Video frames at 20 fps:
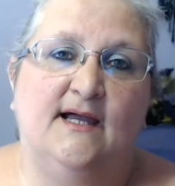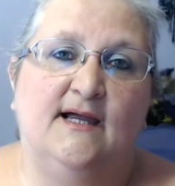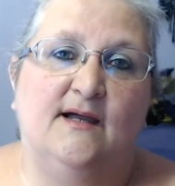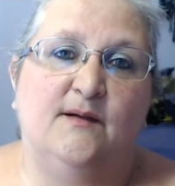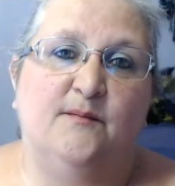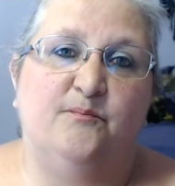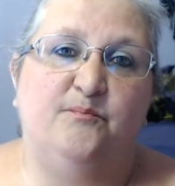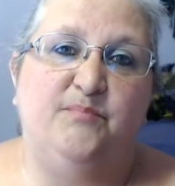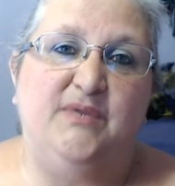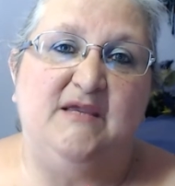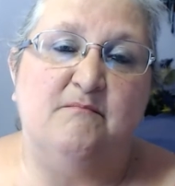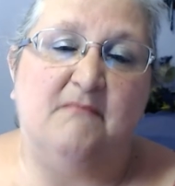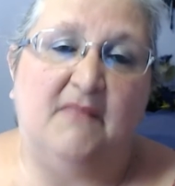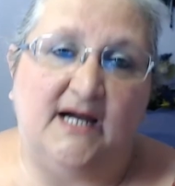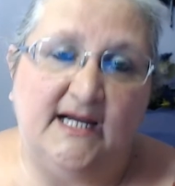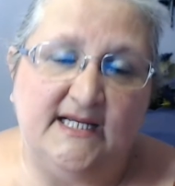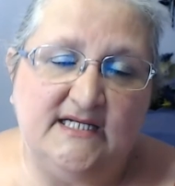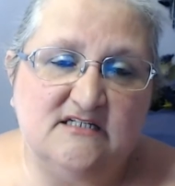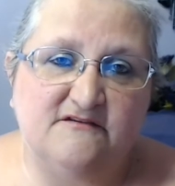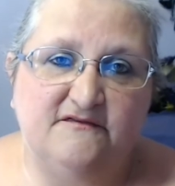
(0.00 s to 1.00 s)
Be
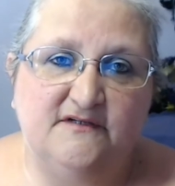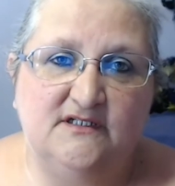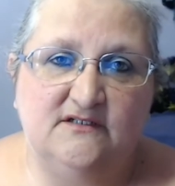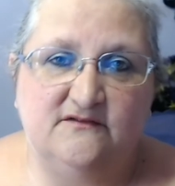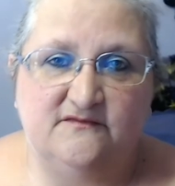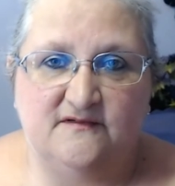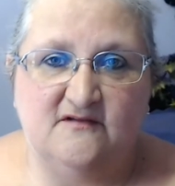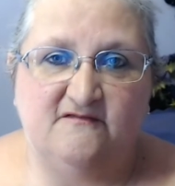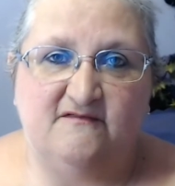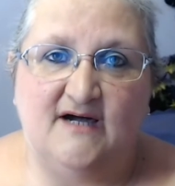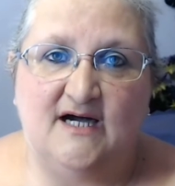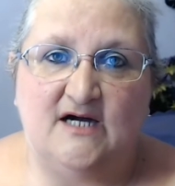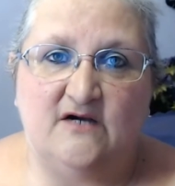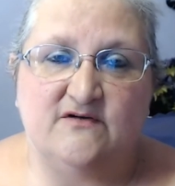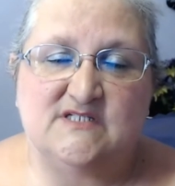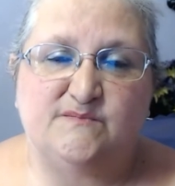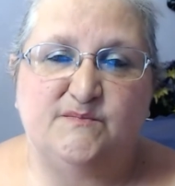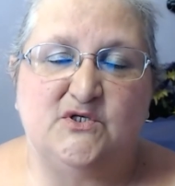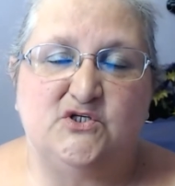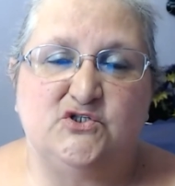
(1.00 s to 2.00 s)
mindful of the virus,
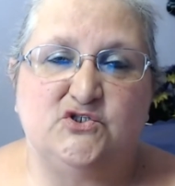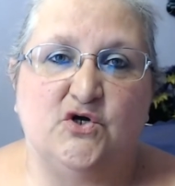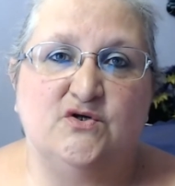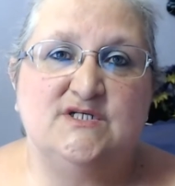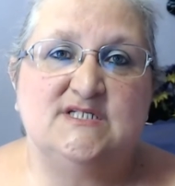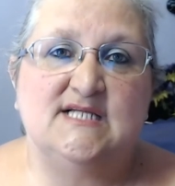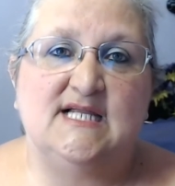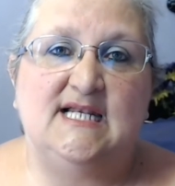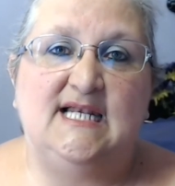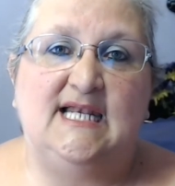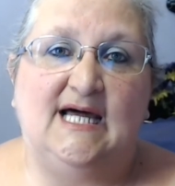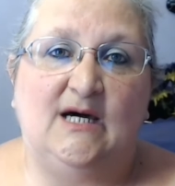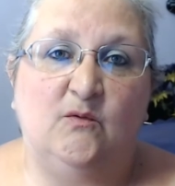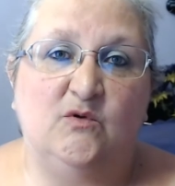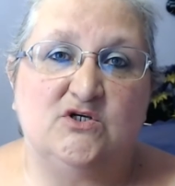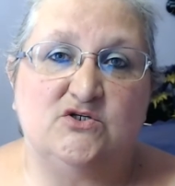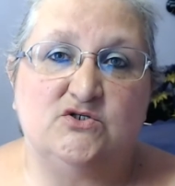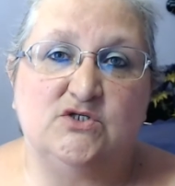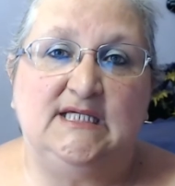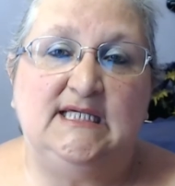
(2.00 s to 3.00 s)
but don't allow it
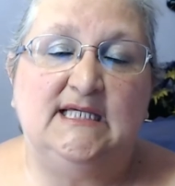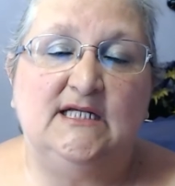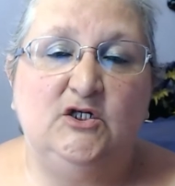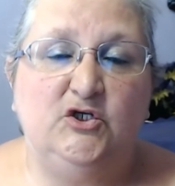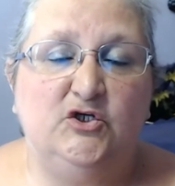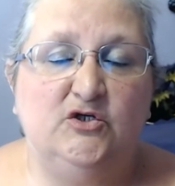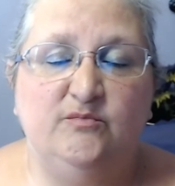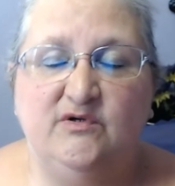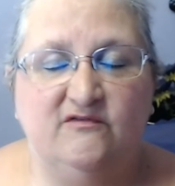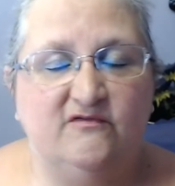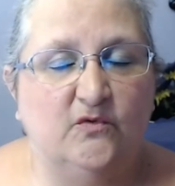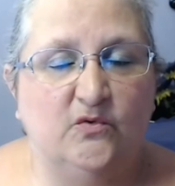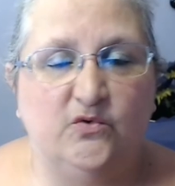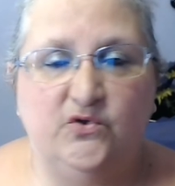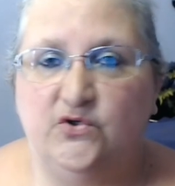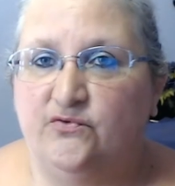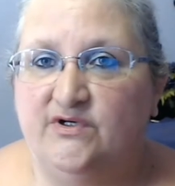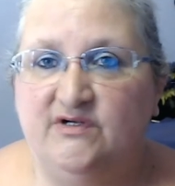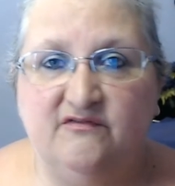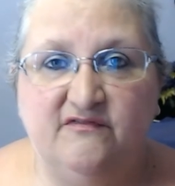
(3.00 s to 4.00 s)
to kill you before
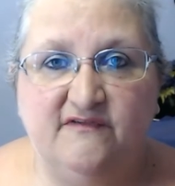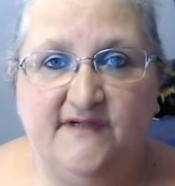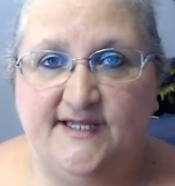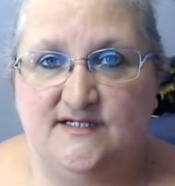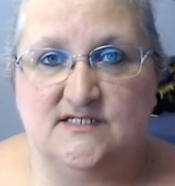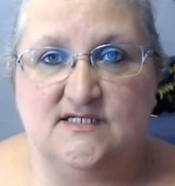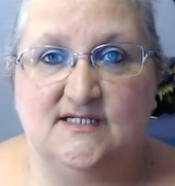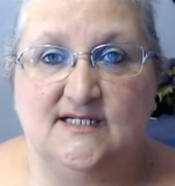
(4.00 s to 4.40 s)
you're infected.